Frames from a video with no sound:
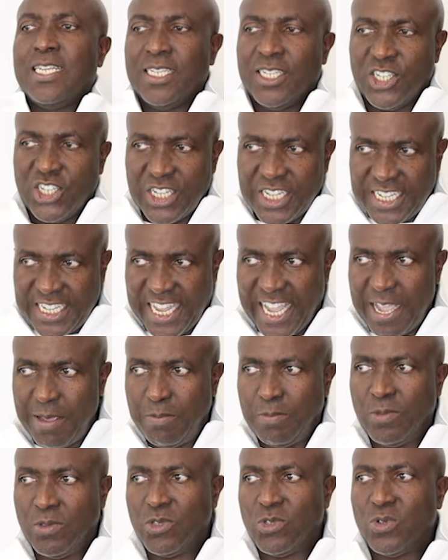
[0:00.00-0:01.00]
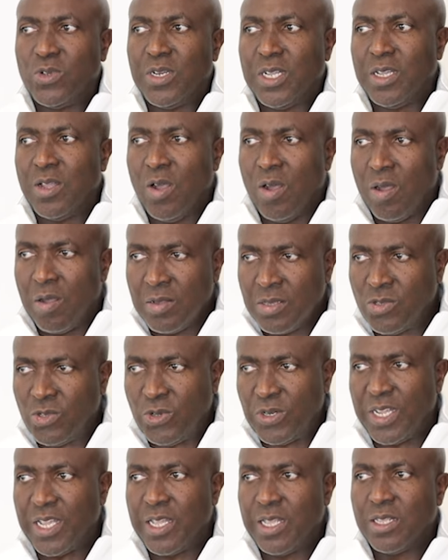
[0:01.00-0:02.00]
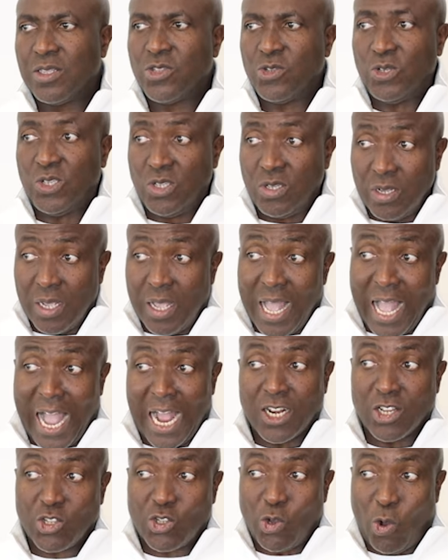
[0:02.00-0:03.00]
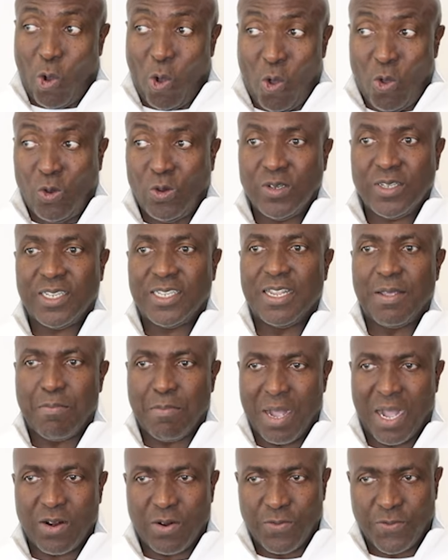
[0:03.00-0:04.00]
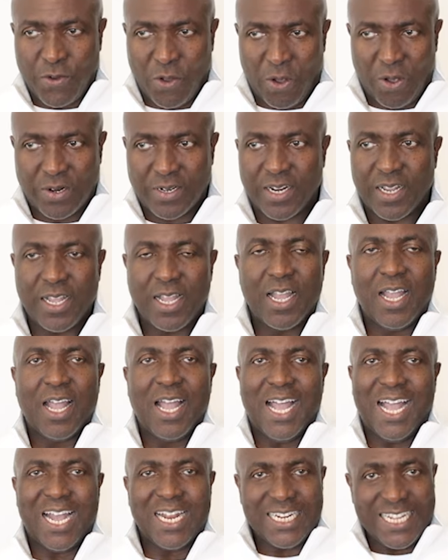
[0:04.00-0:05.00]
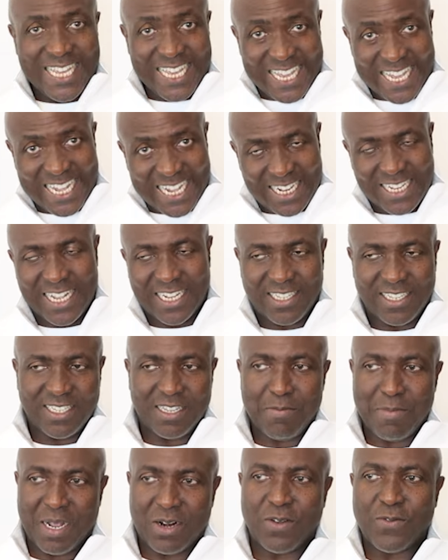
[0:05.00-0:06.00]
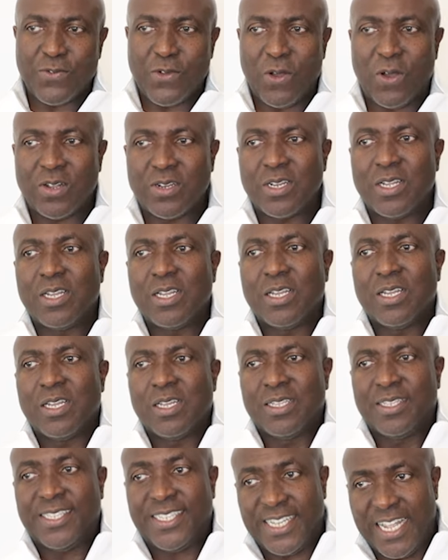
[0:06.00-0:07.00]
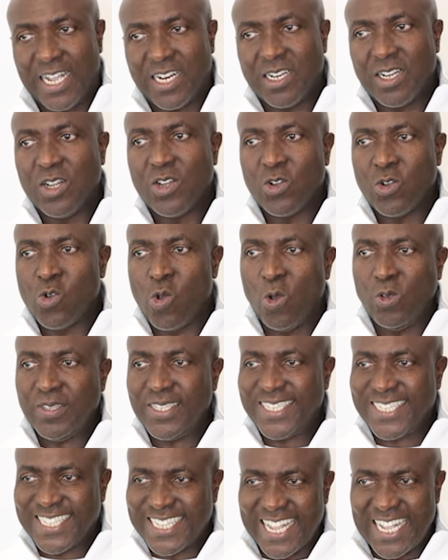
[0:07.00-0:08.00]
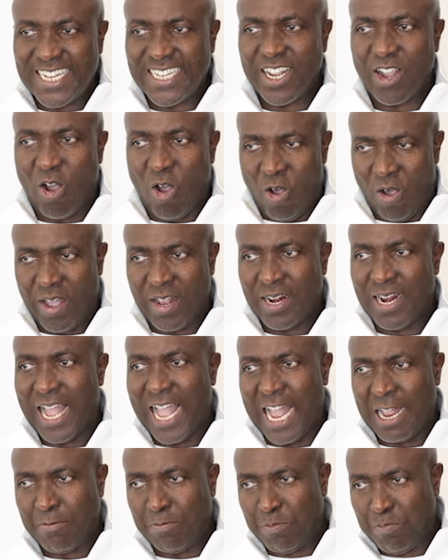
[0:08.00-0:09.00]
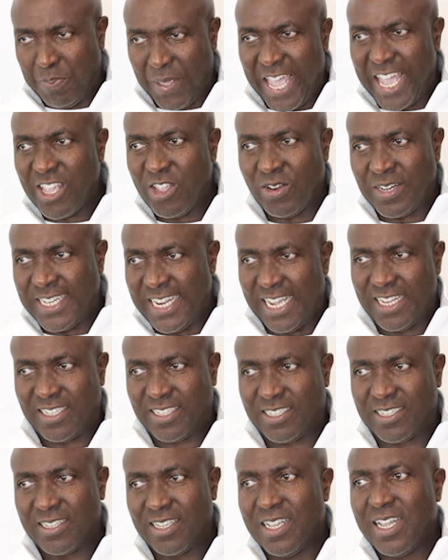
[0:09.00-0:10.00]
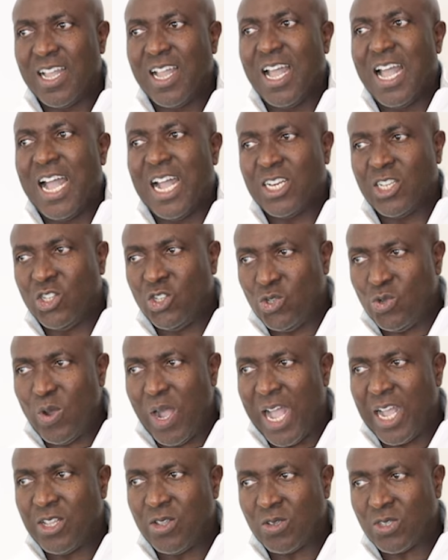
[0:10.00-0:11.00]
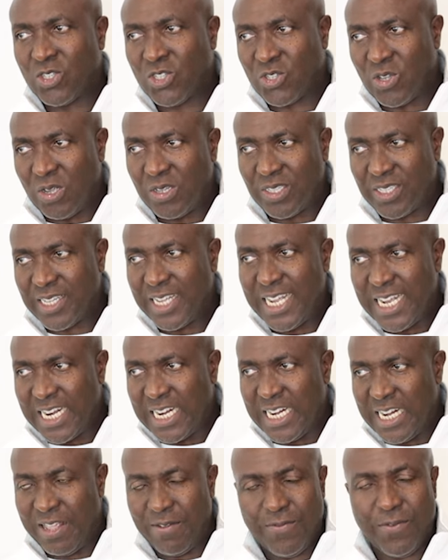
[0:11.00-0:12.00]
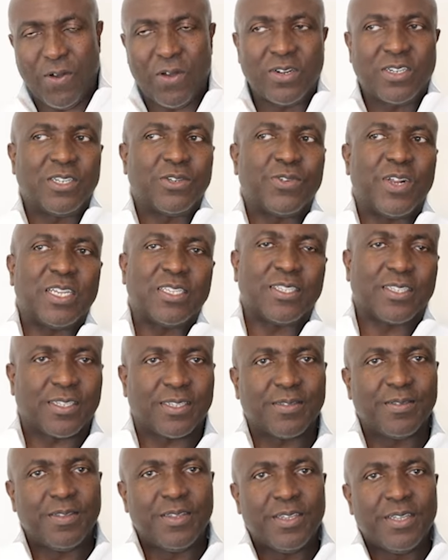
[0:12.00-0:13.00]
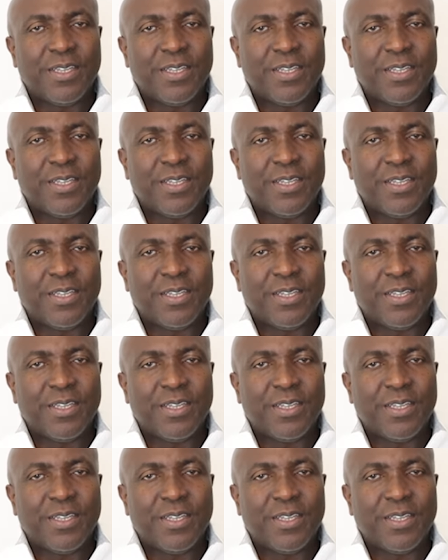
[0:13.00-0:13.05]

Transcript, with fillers: she came to the to the to and told the man of God and he, that is the man of God, said, Go sell the oil and pay your debts, and you and your sons live on the rest.